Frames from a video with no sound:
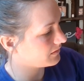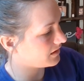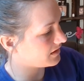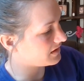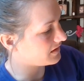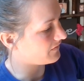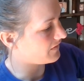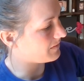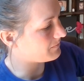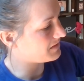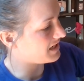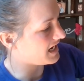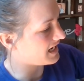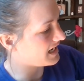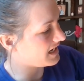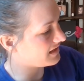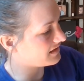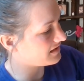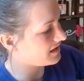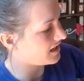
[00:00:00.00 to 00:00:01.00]
because if I'm
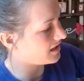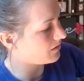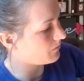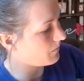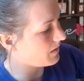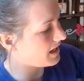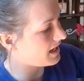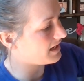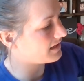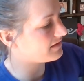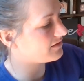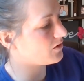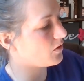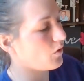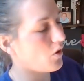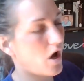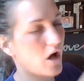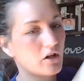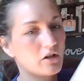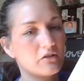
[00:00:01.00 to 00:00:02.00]
taking 10 away, it's no
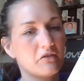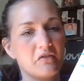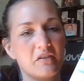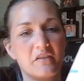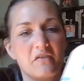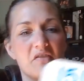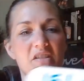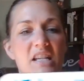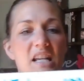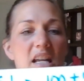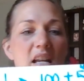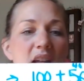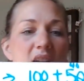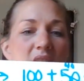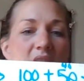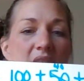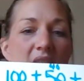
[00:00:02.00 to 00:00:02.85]
longer 50.